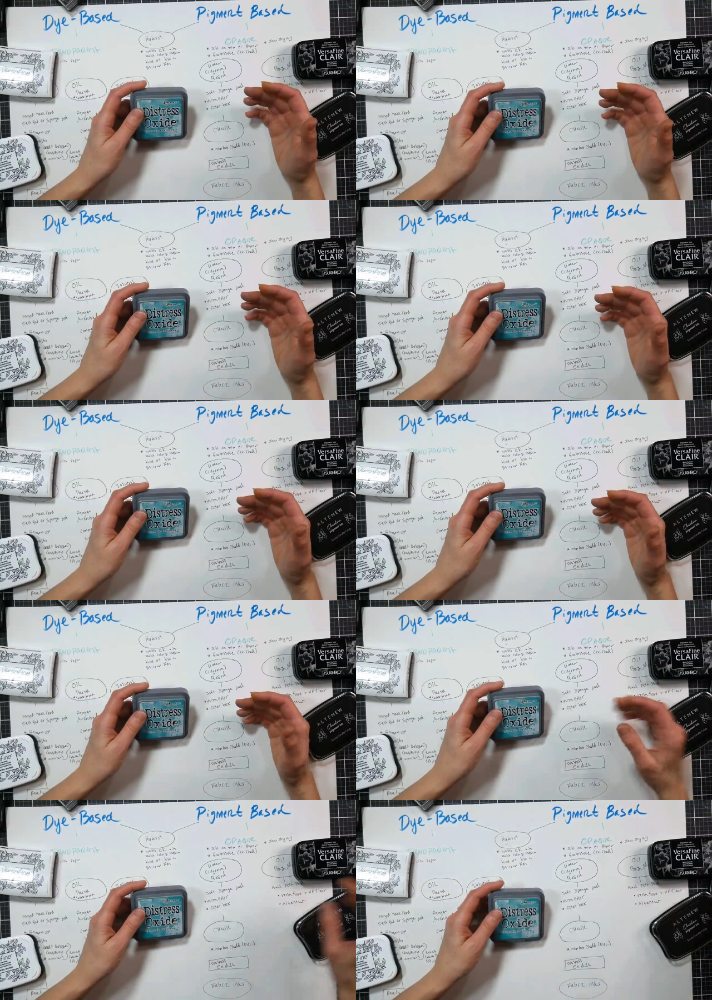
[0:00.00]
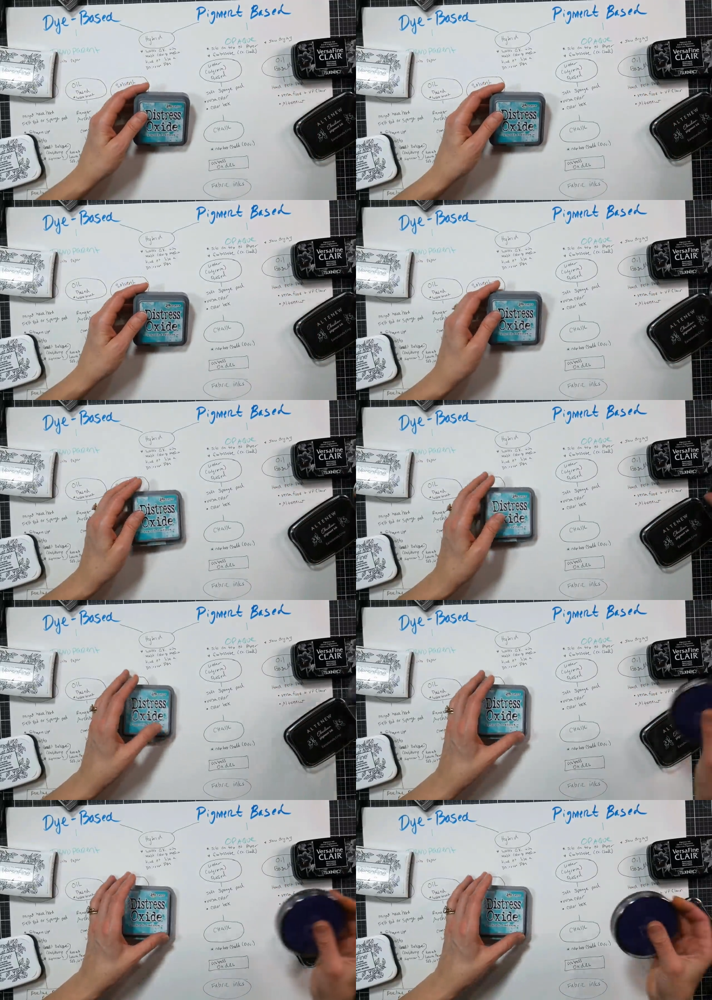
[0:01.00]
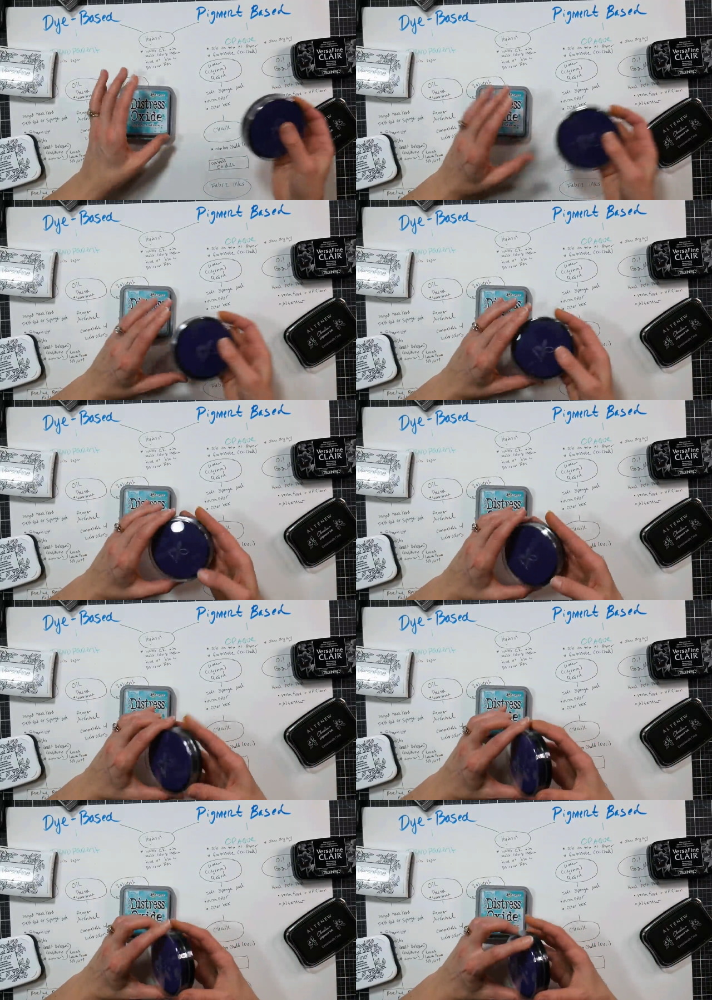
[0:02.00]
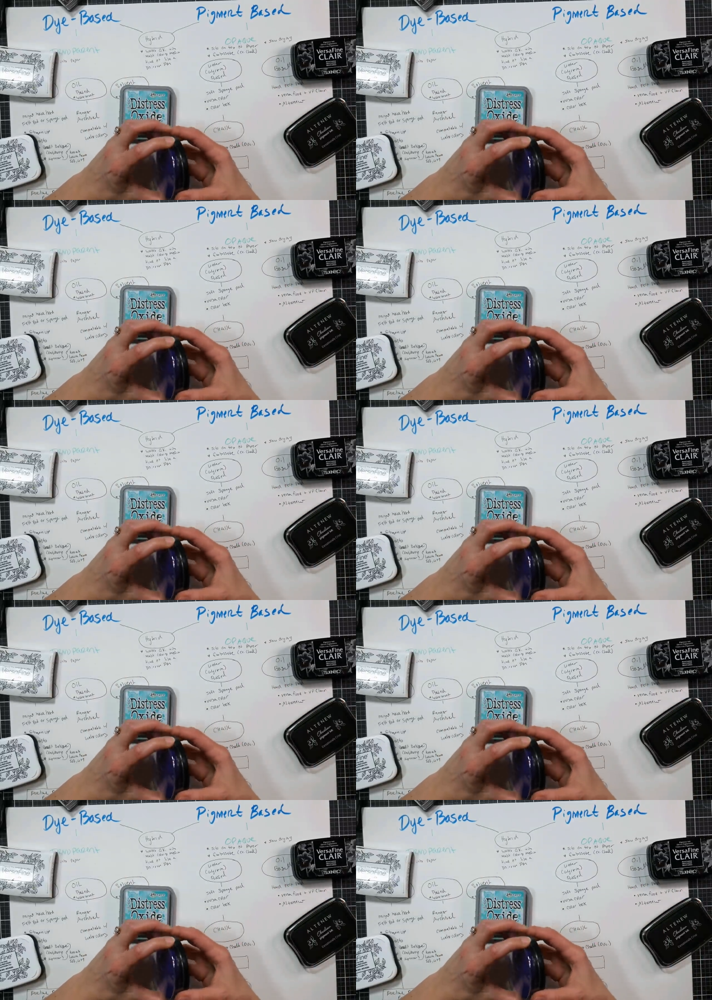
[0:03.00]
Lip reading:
[unreadable: no face in view]